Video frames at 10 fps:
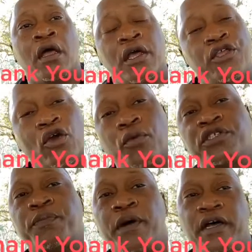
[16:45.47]
Your
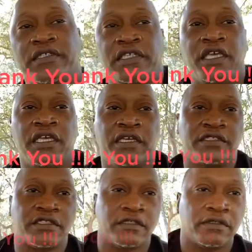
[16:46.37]
response
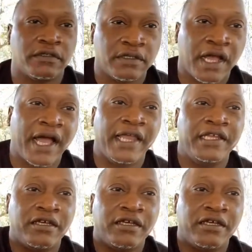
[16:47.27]
is highly